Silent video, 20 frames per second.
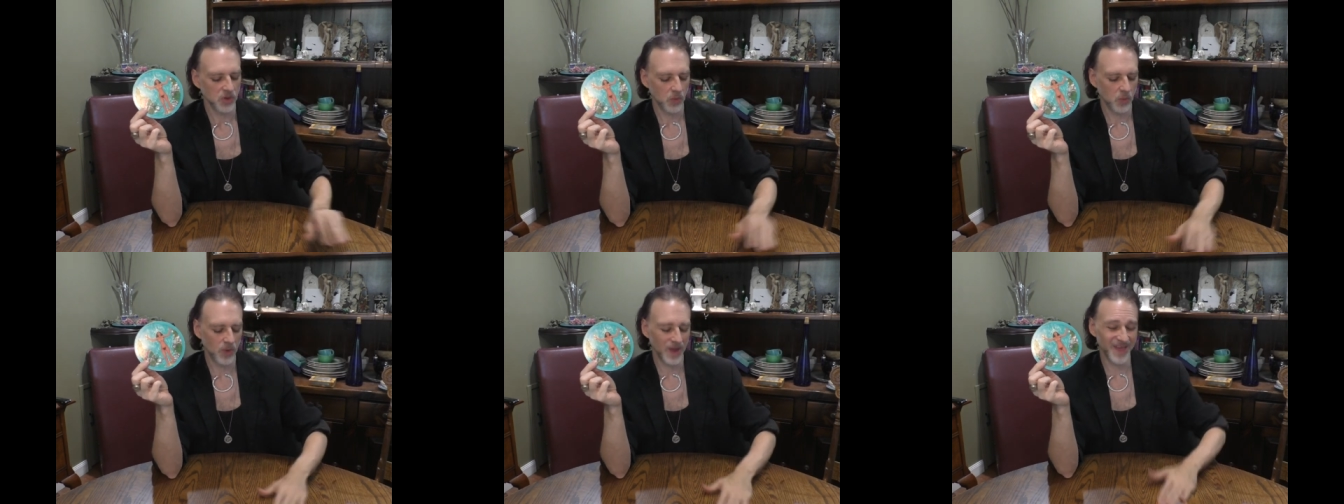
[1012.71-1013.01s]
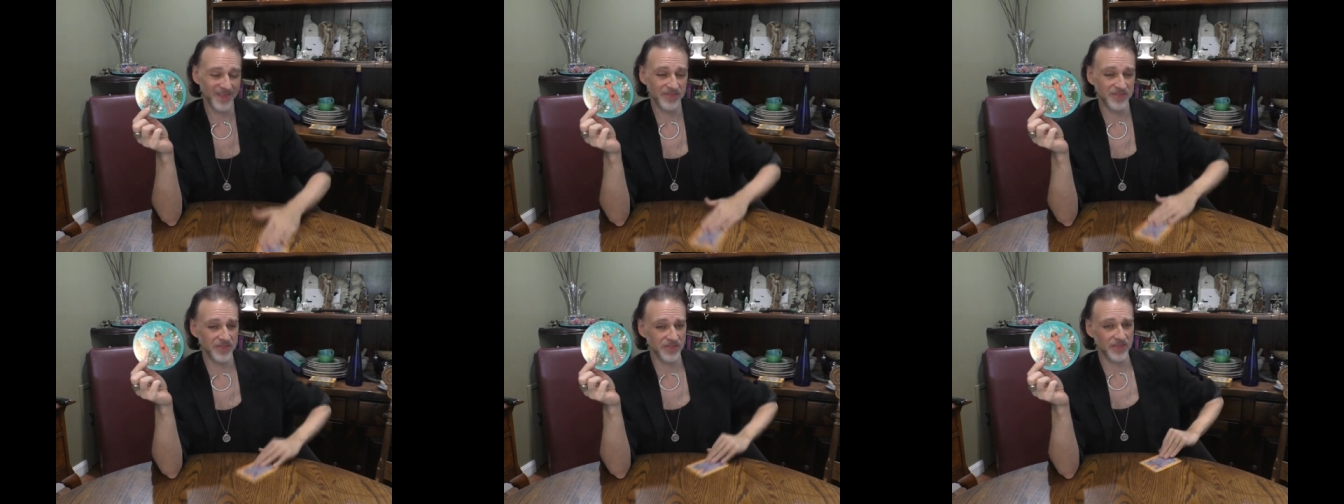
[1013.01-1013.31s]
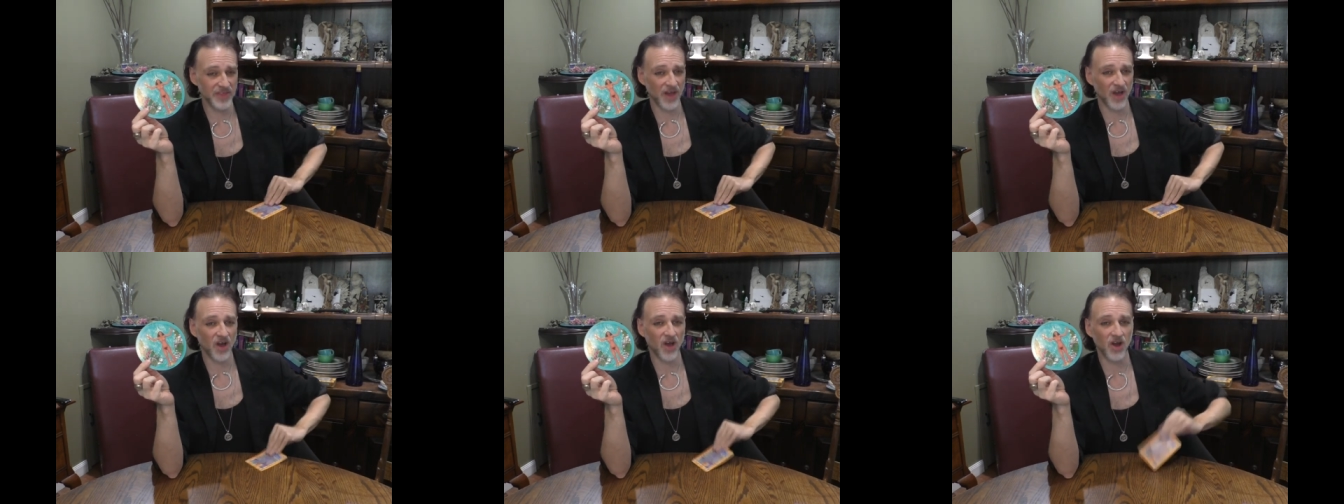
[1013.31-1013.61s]
with
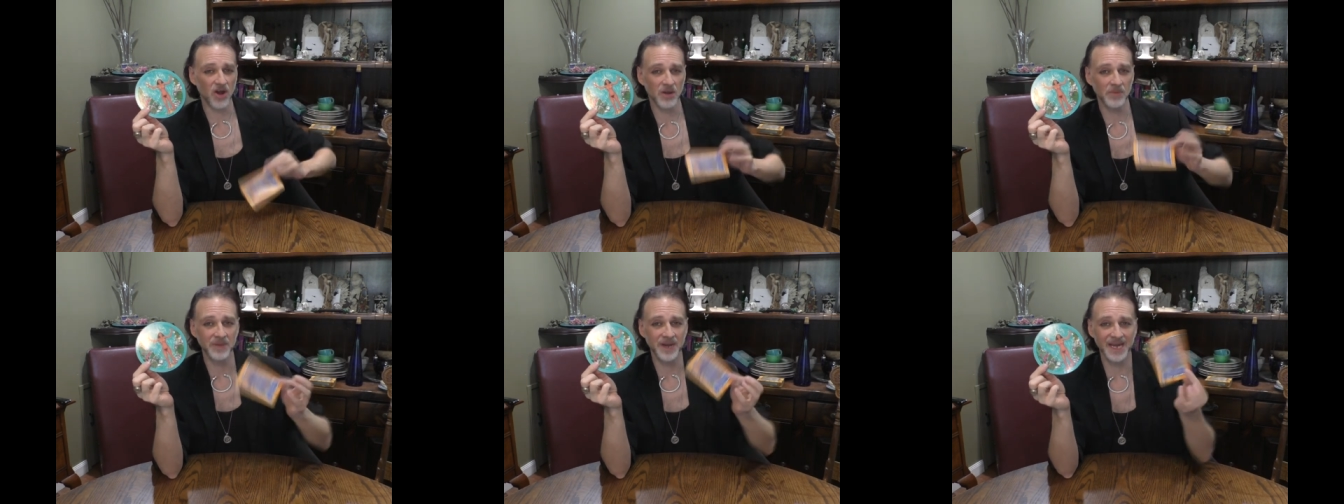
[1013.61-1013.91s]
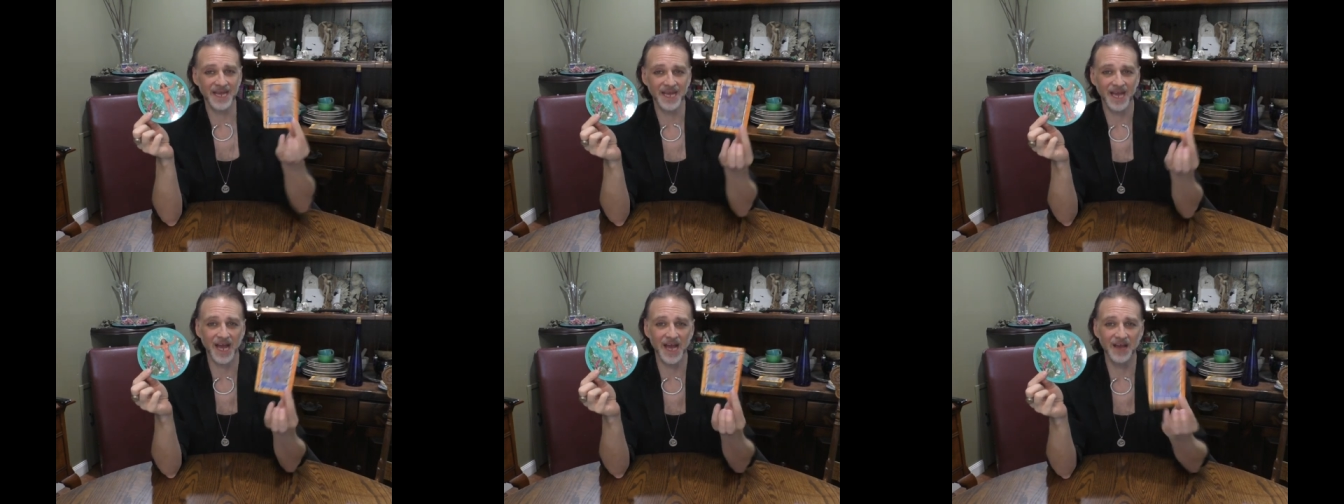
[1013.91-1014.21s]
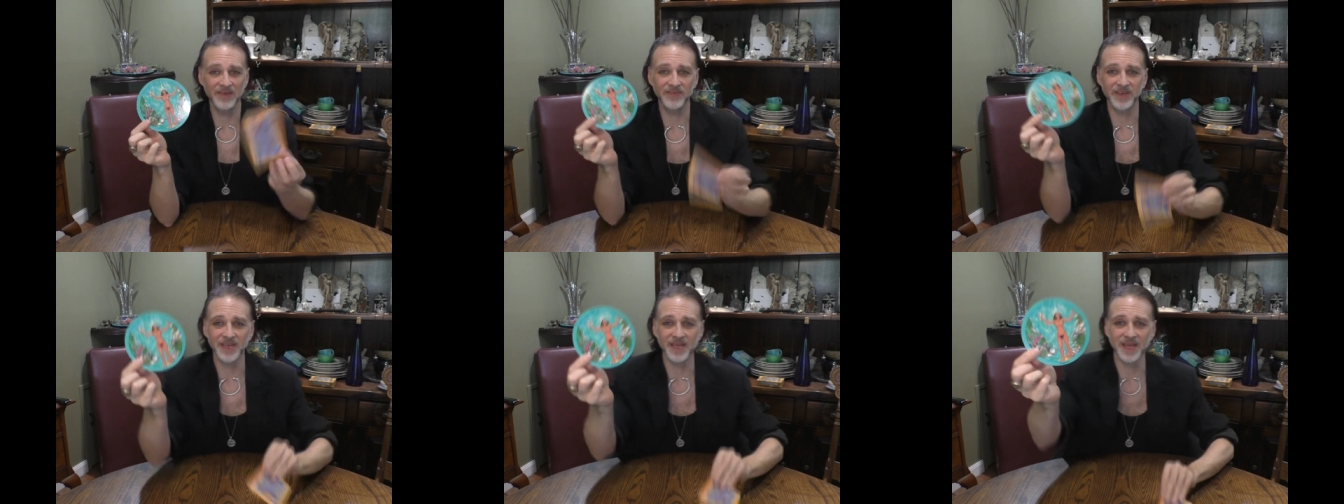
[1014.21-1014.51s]
the harmony
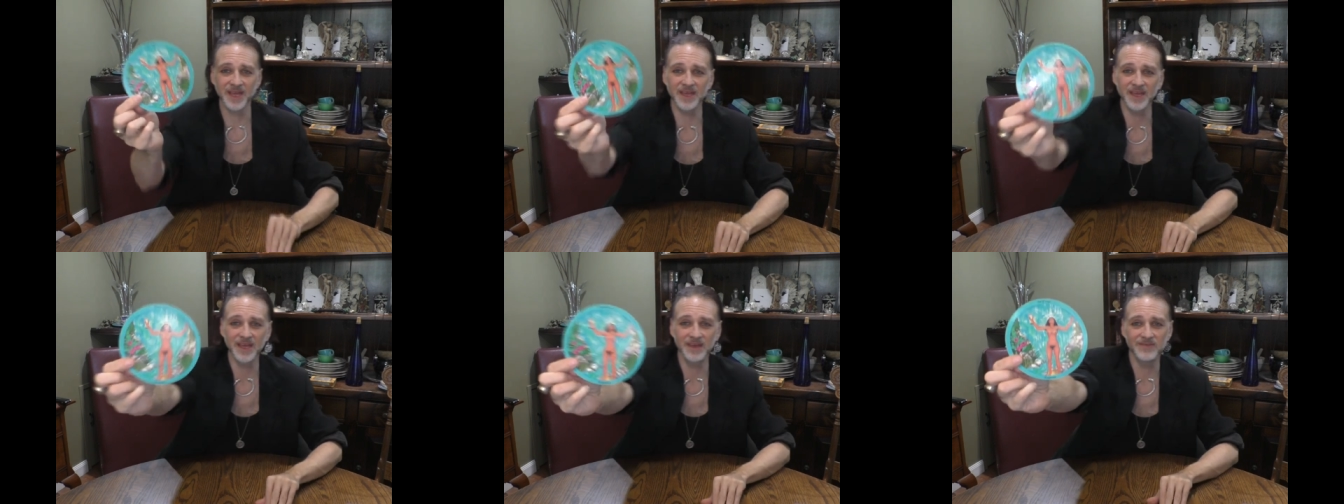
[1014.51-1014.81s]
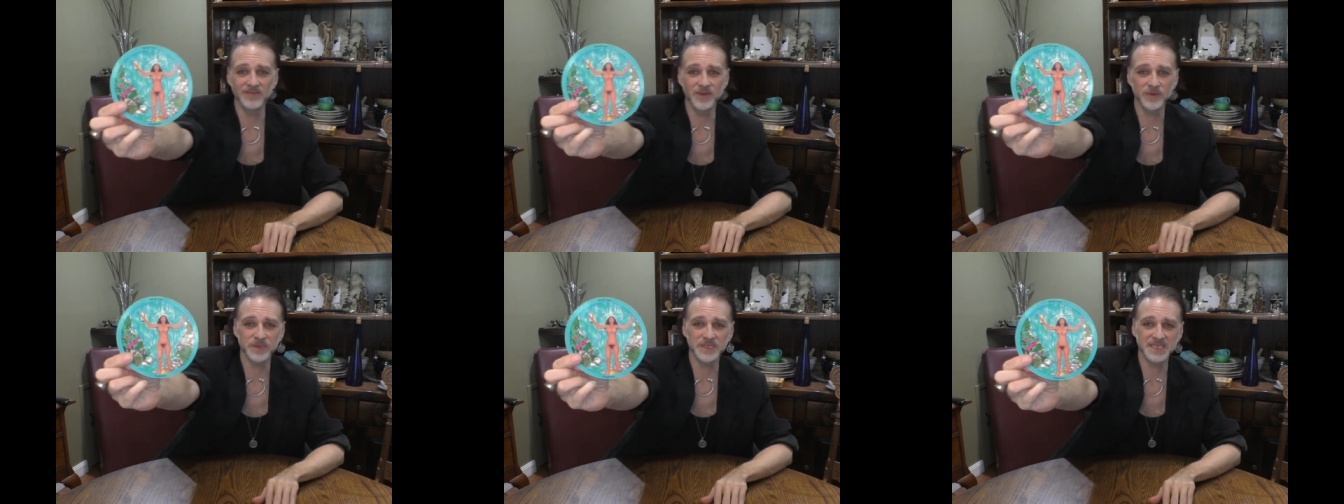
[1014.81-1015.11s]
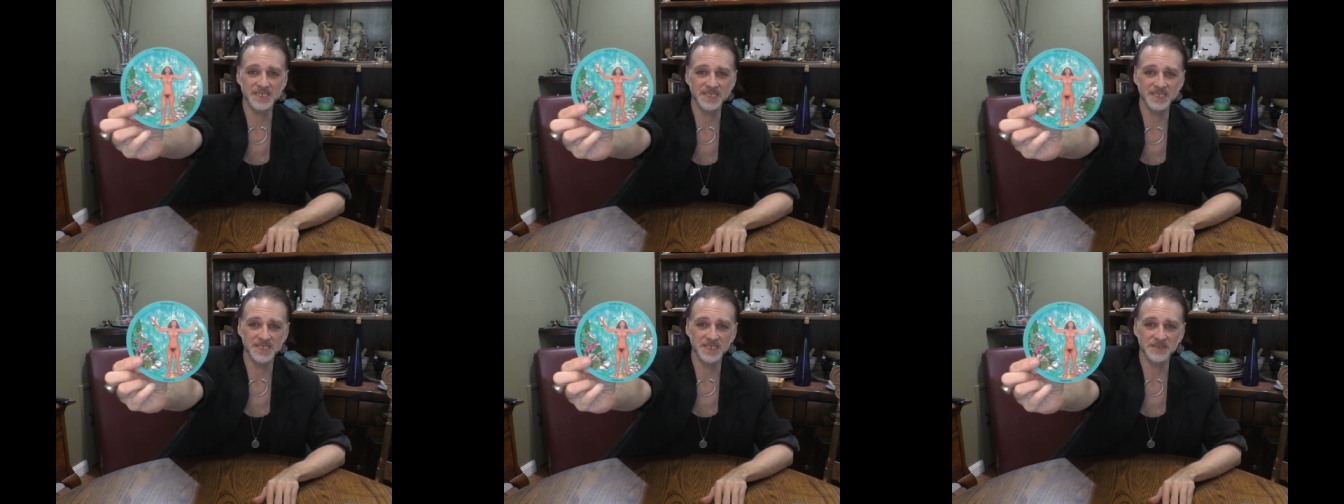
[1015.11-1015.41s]
of it can give you a
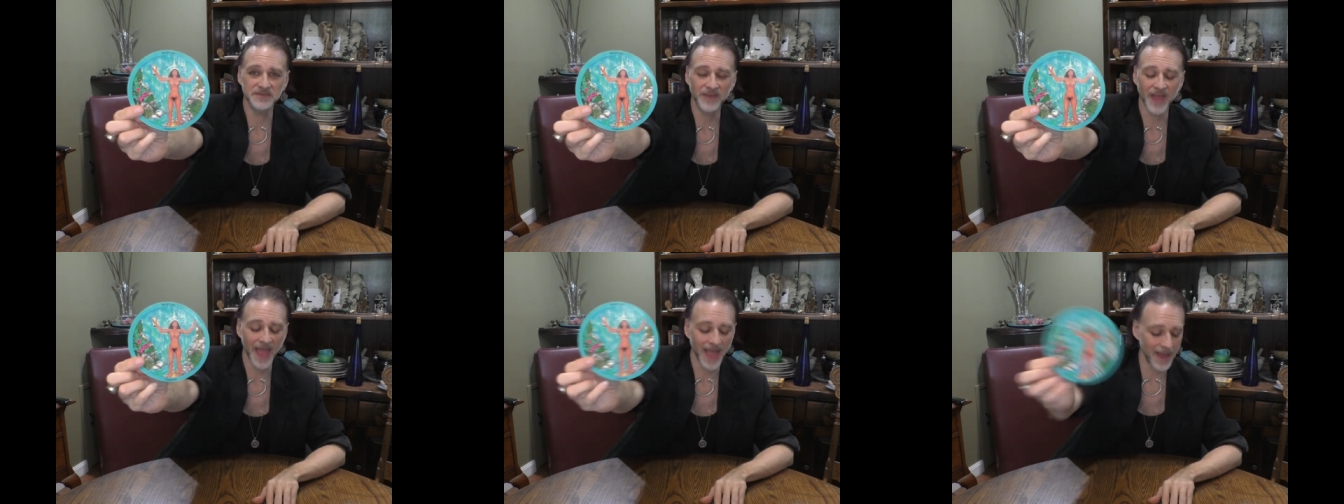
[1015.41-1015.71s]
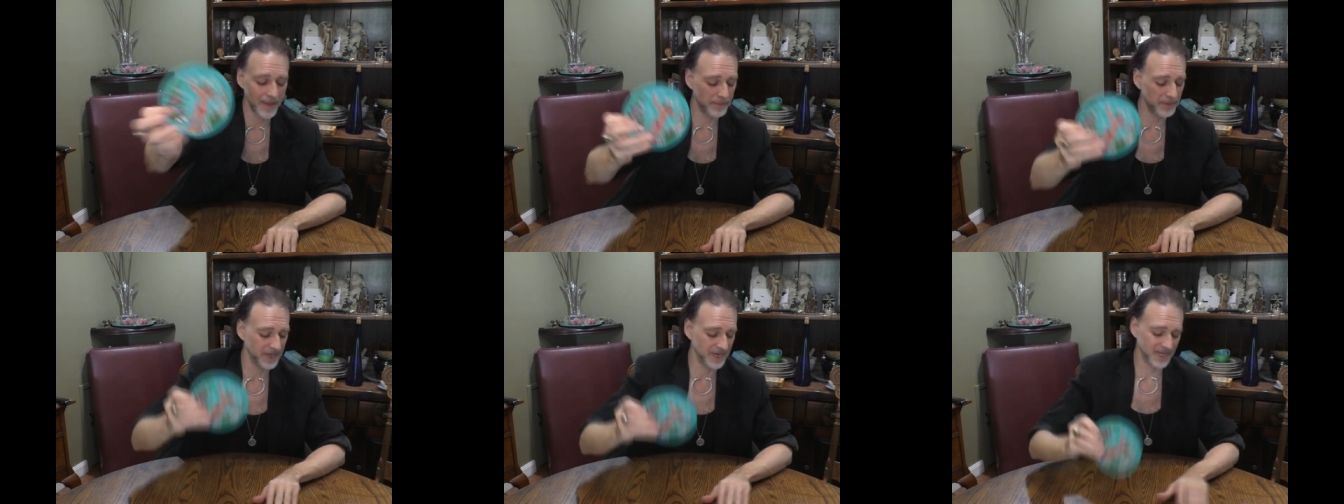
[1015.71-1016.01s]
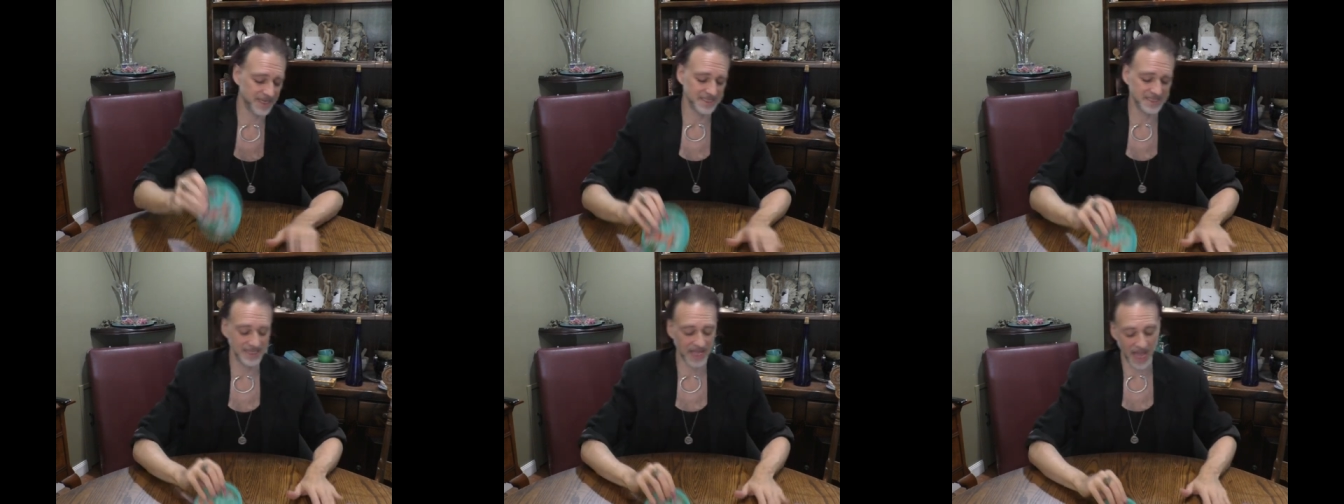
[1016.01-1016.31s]
seed of
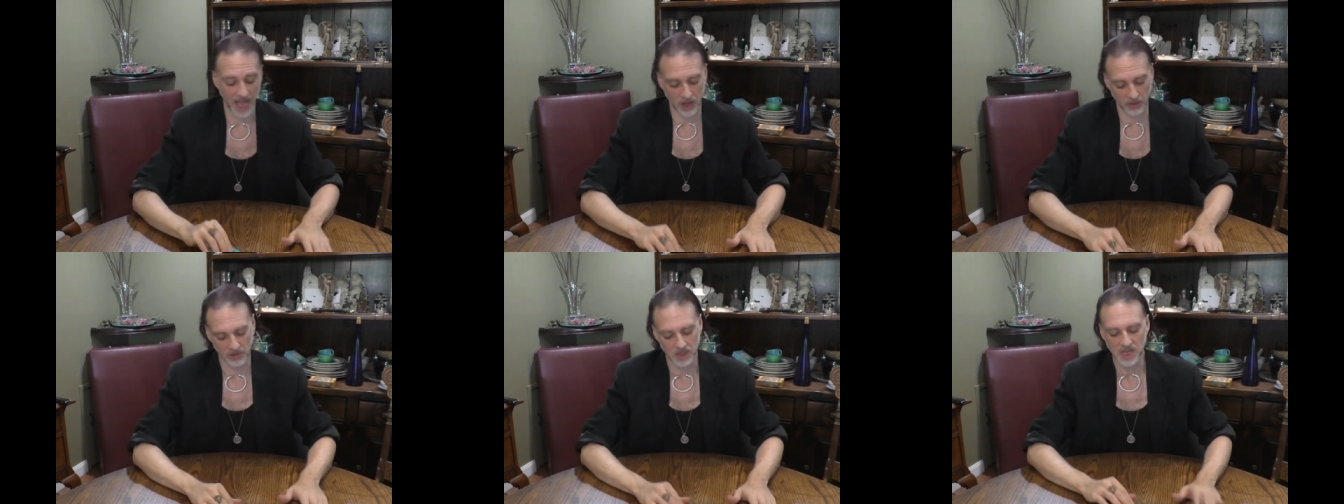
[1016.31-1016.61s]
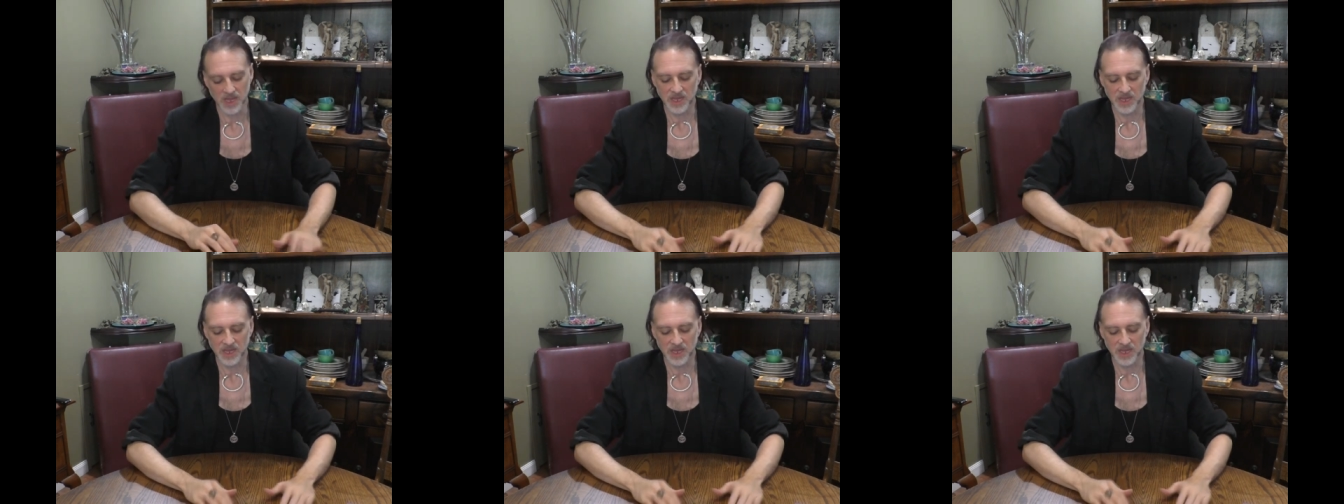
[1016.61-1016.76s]
happiness. Now,